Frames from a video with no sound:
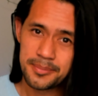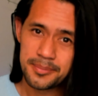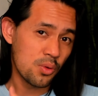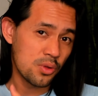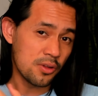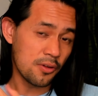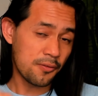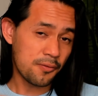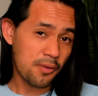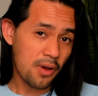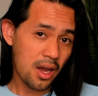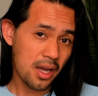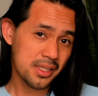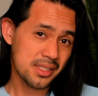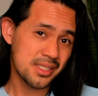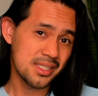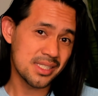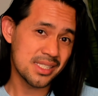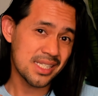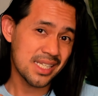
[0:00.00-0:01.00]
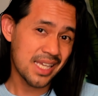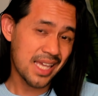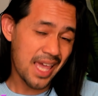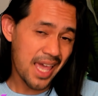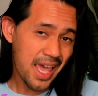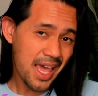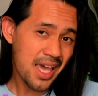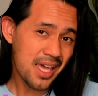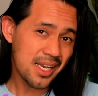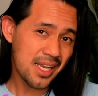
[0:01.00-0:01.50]
The foxes
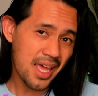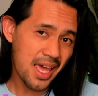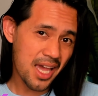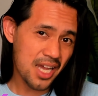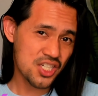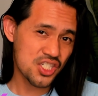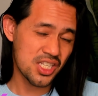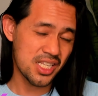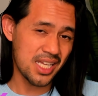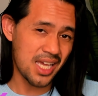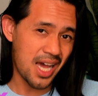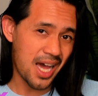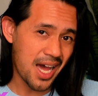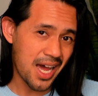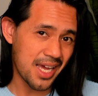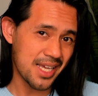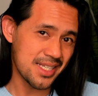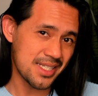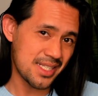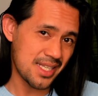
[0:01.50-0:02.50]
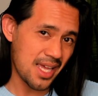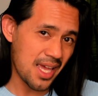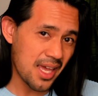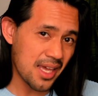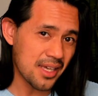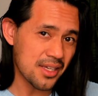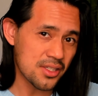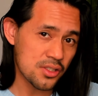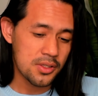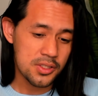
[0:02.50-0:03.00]
can actually heist
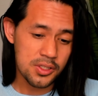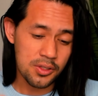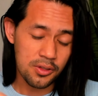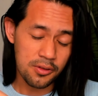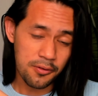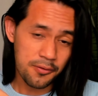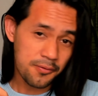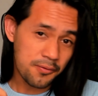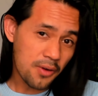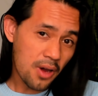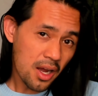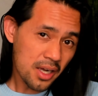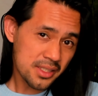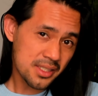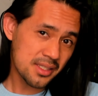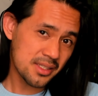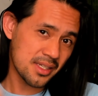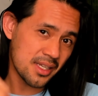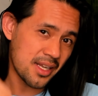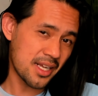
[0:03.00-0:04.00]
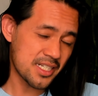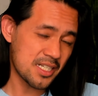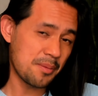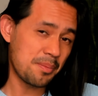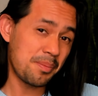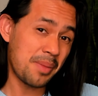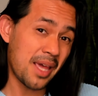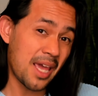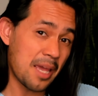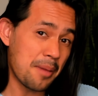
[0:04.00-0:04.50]
eggs. So the foxes can actually
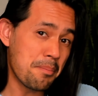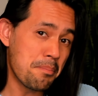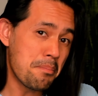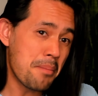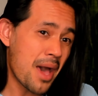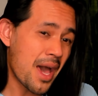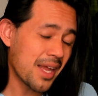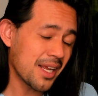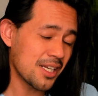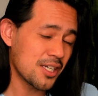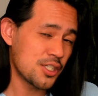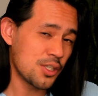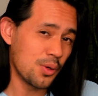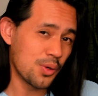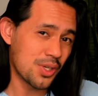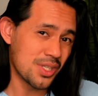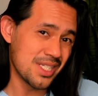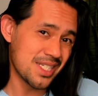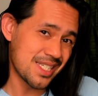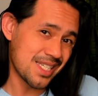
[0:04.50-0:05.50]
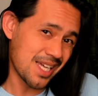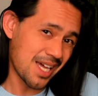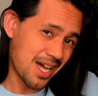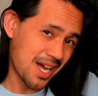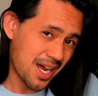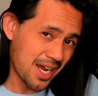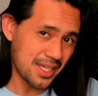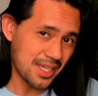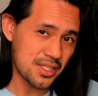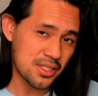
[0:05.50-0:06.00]
pay MATIC tokens to
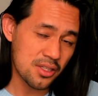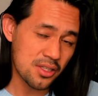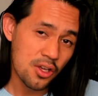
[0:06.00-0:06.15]
heist.